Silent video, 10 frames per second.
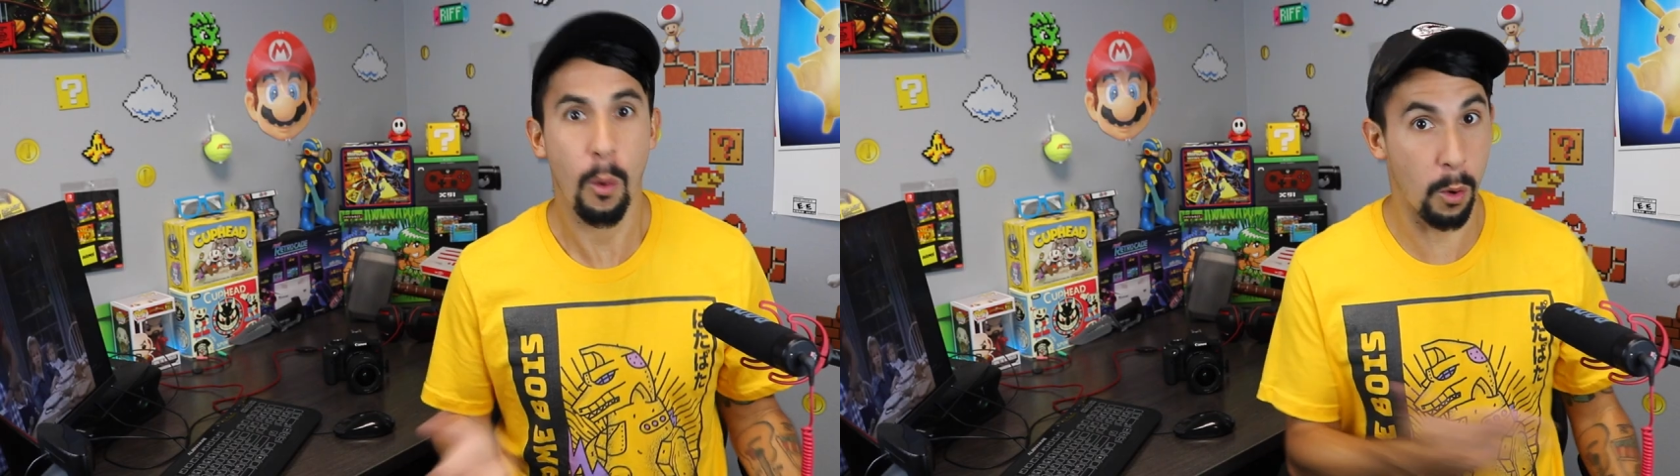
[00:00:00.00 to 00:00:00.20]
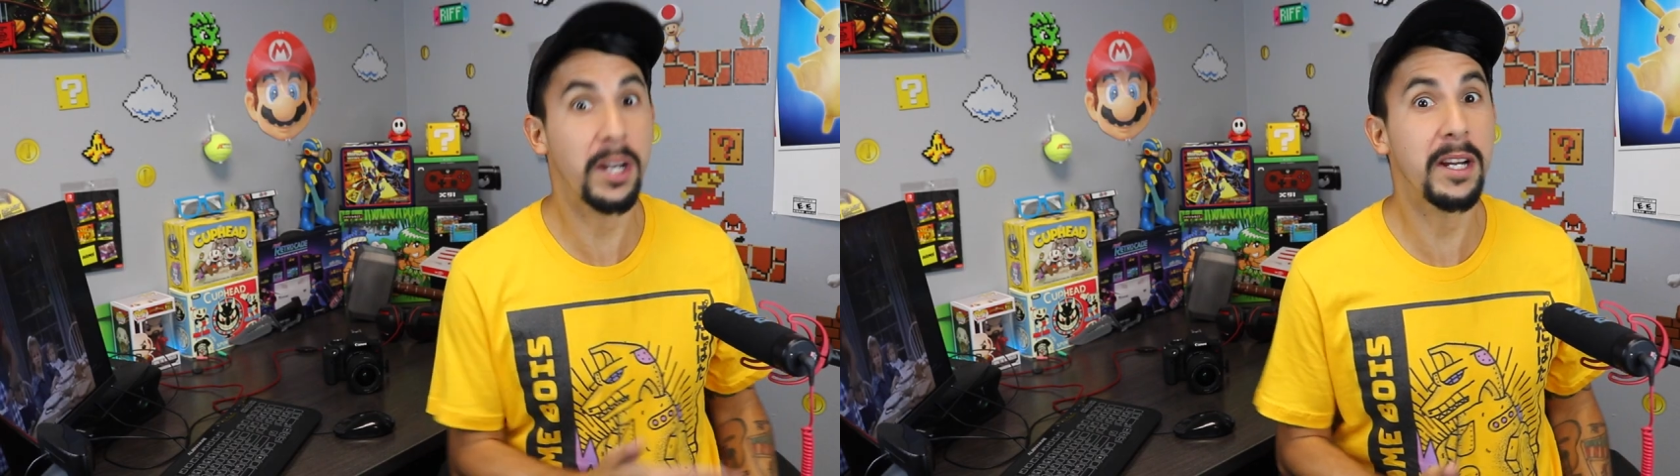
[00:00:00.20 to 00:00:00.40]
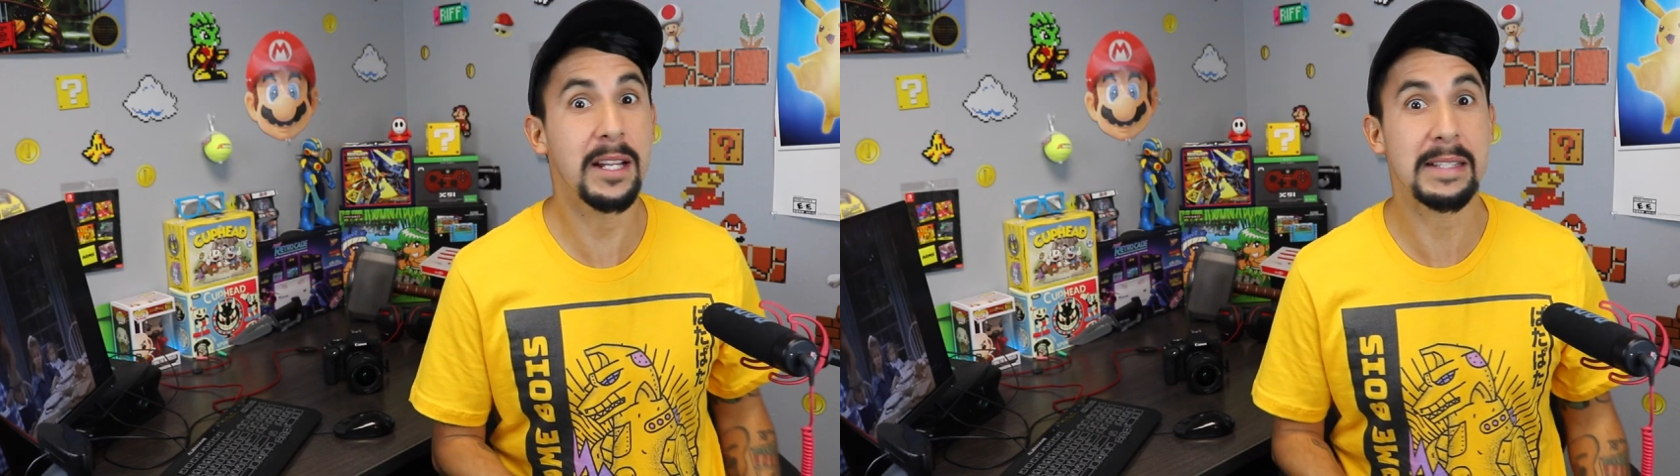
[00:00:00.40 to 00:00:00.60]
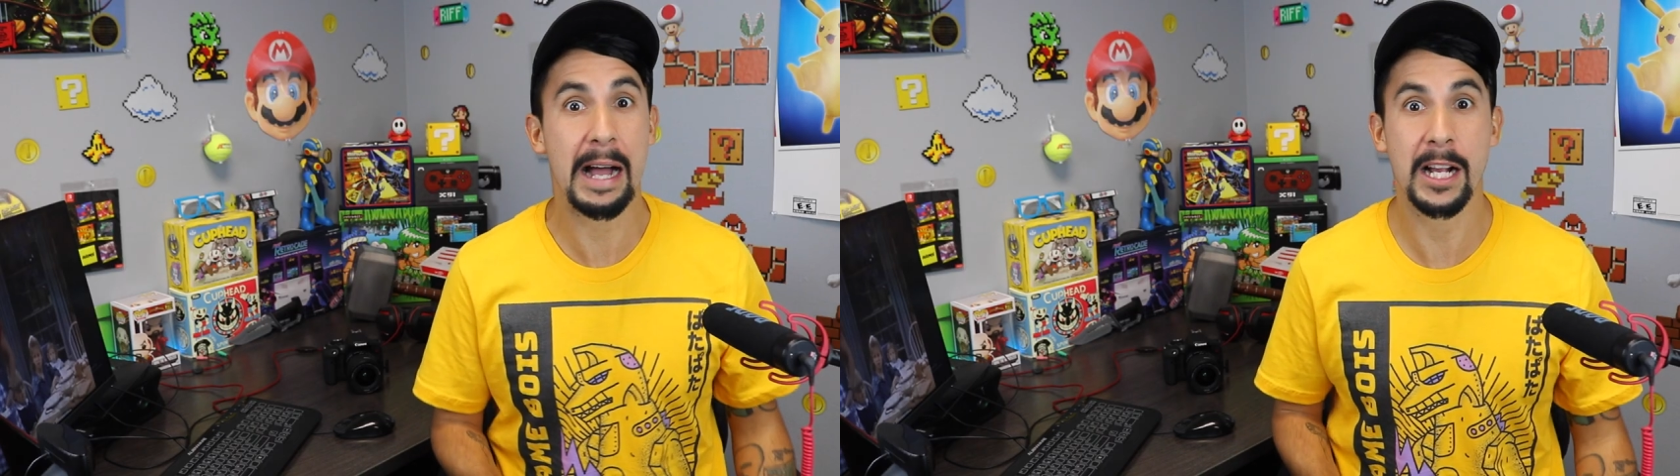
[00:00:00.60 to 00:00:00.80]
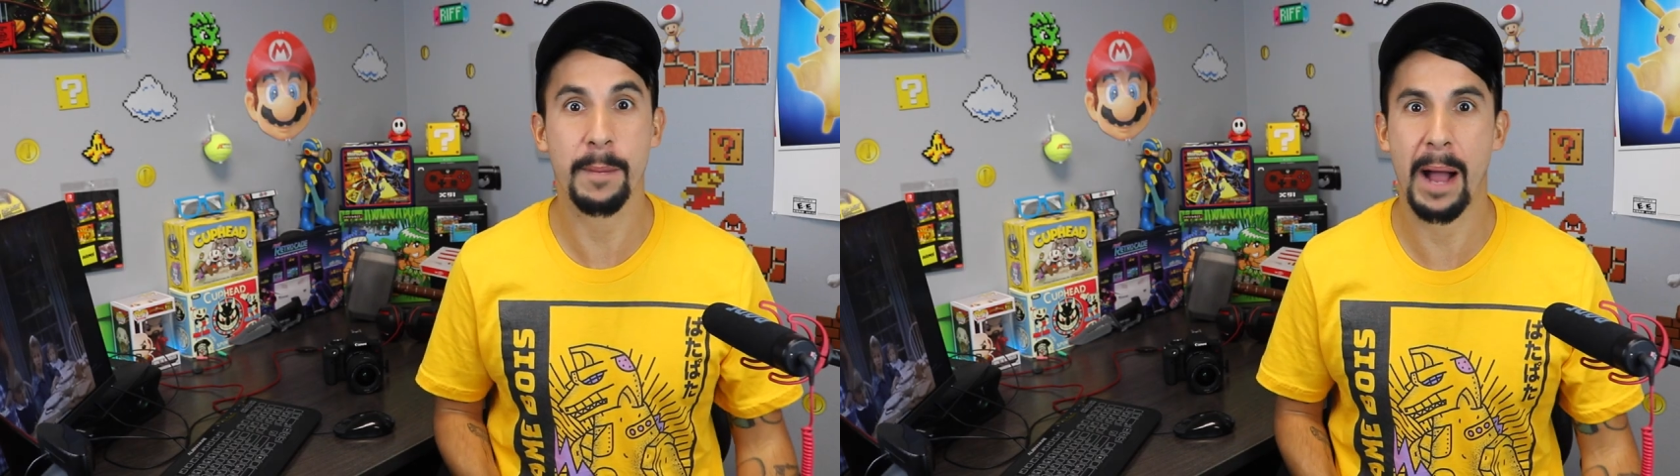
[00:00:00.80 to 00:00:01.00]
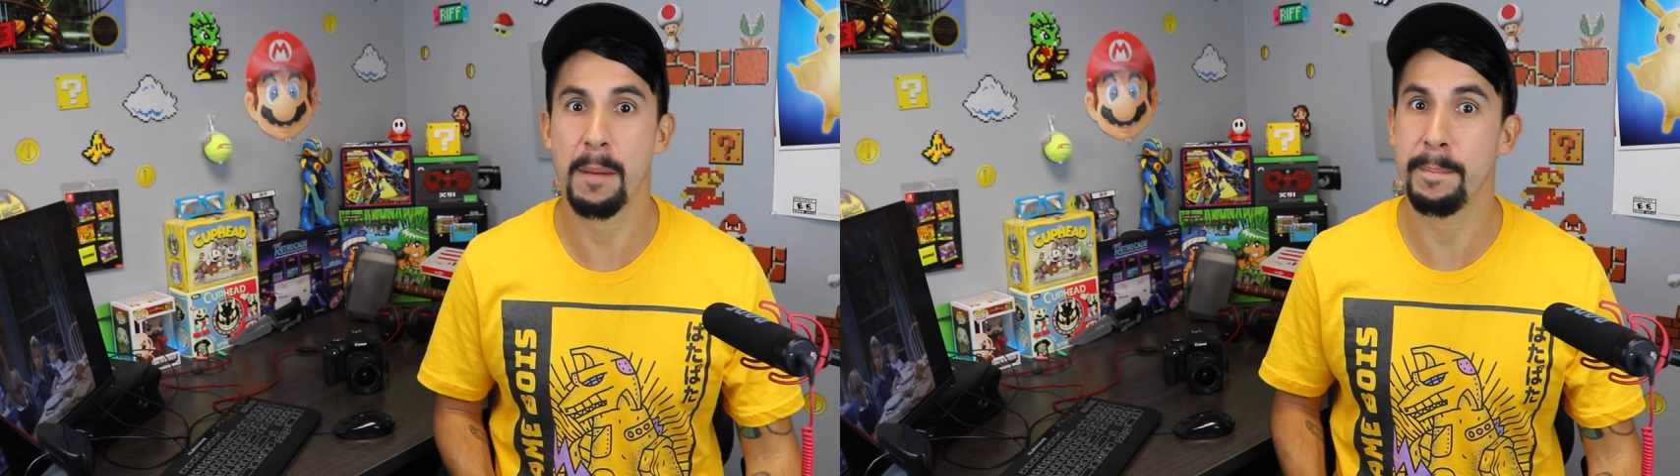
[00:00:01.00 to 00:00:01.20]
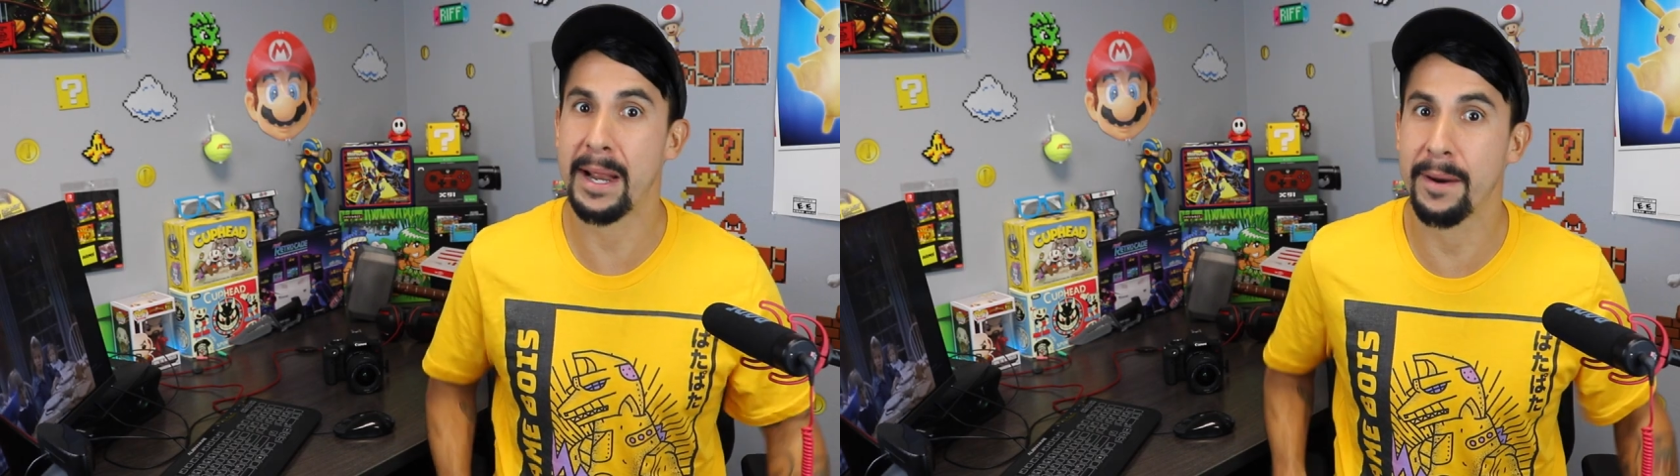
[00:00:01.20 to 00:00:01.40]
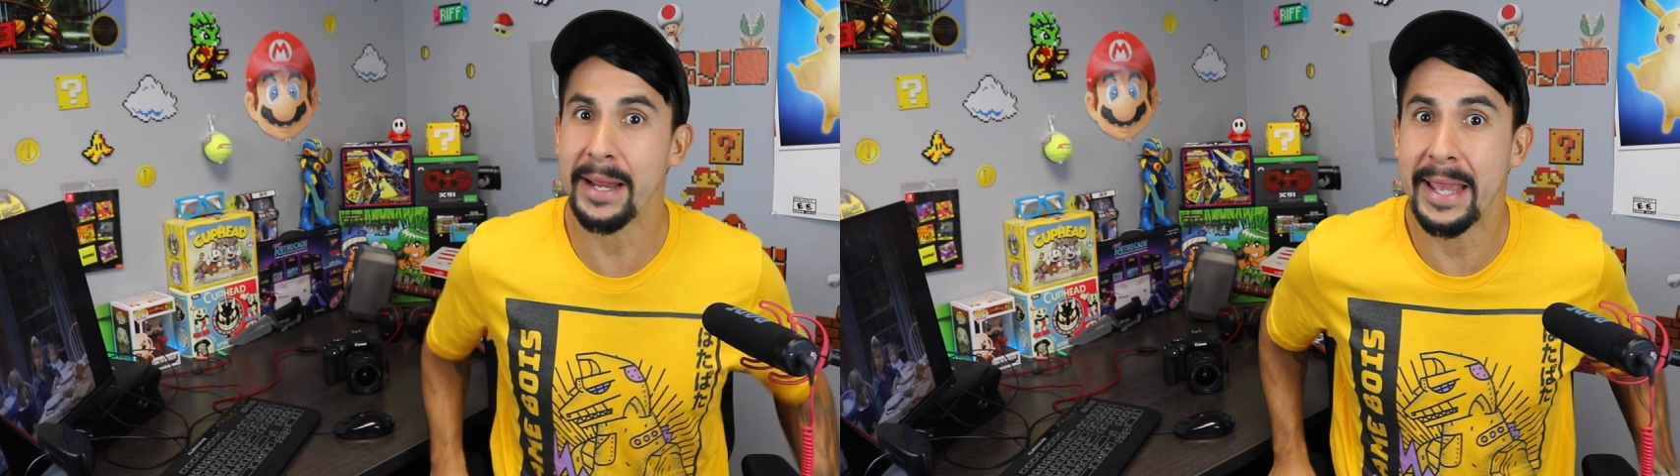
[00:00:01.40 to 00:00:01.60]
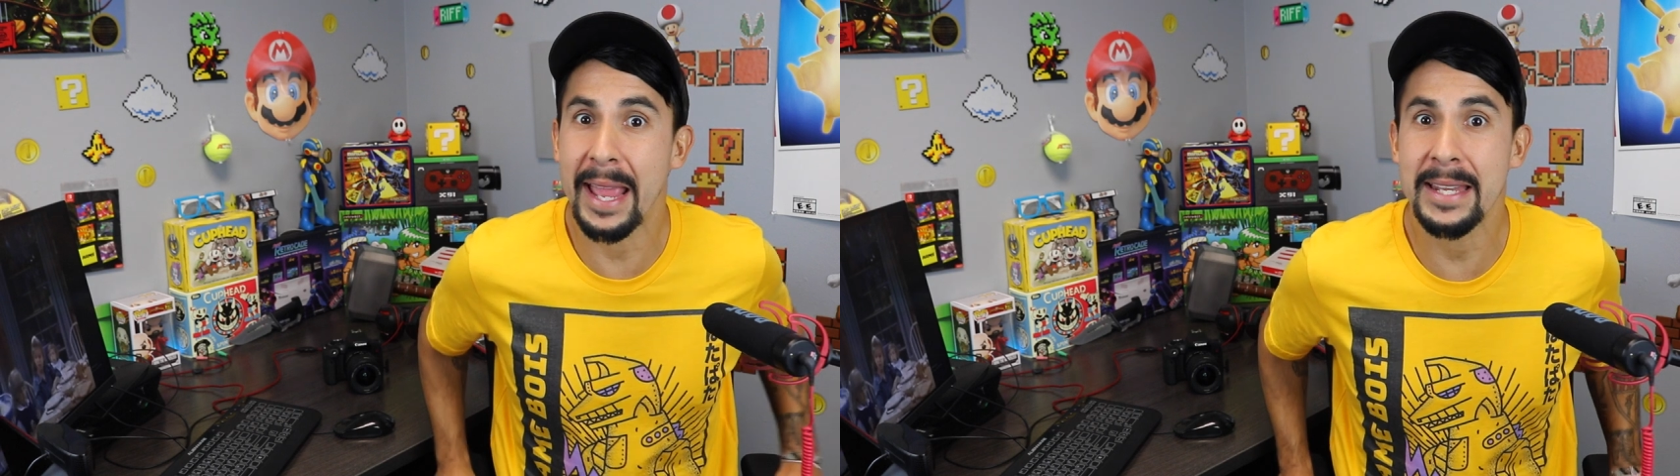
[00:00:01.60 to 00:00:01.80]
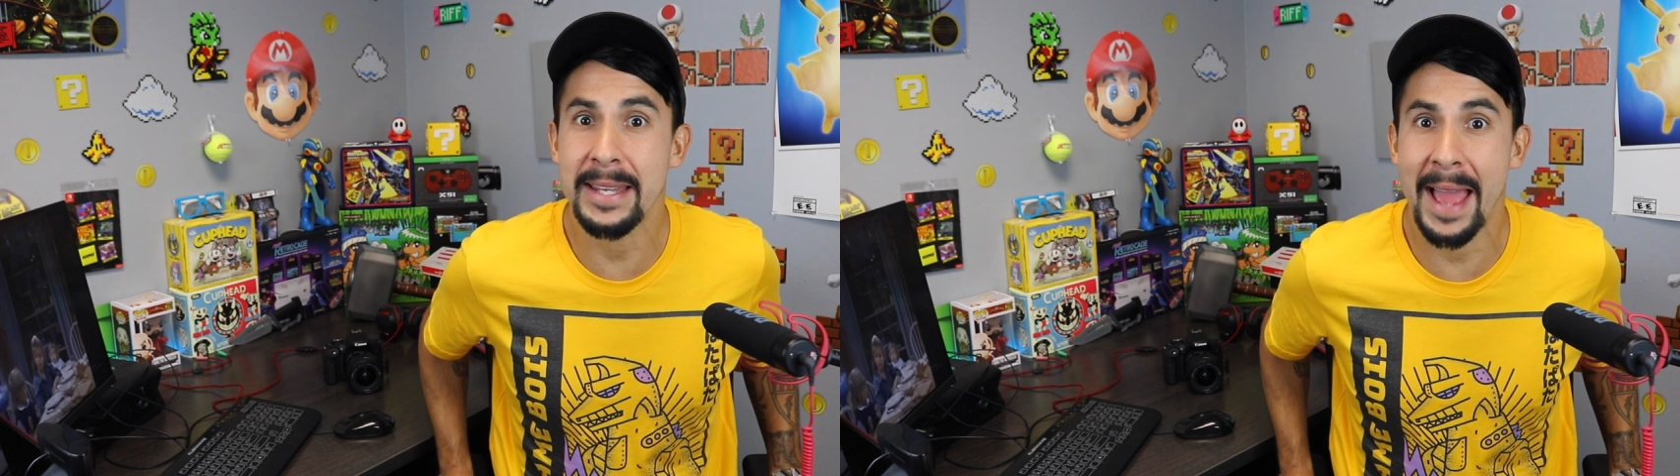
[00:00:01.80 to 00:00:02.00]
we're gonna talk about Mary
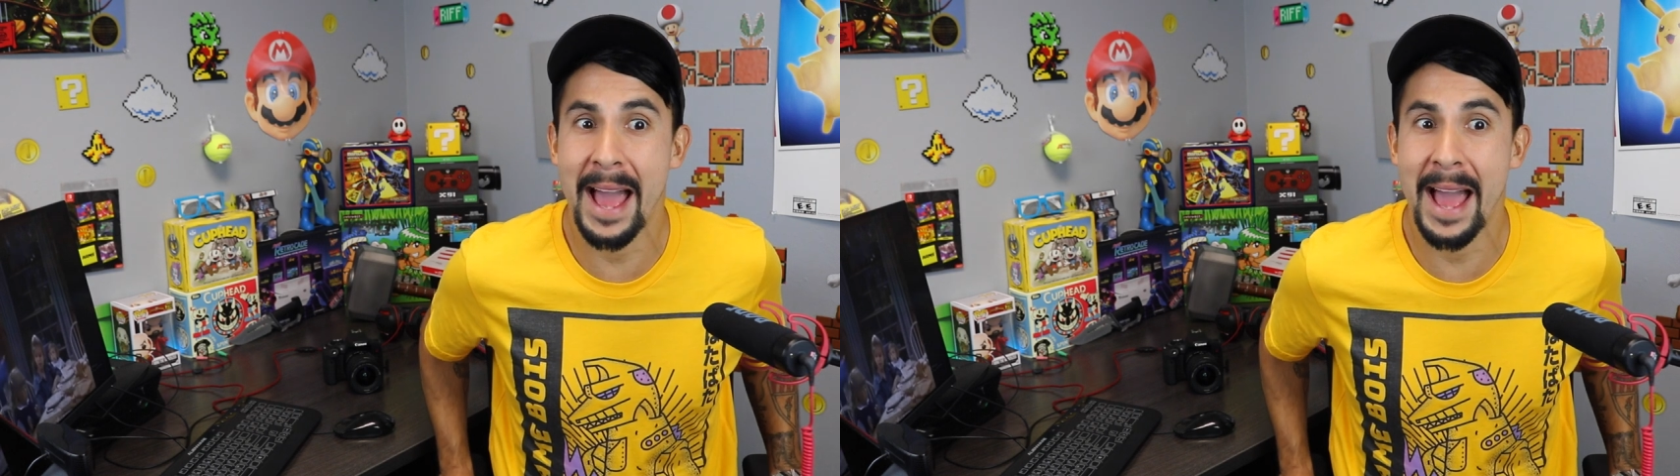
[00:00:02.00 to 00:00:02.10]
Kate and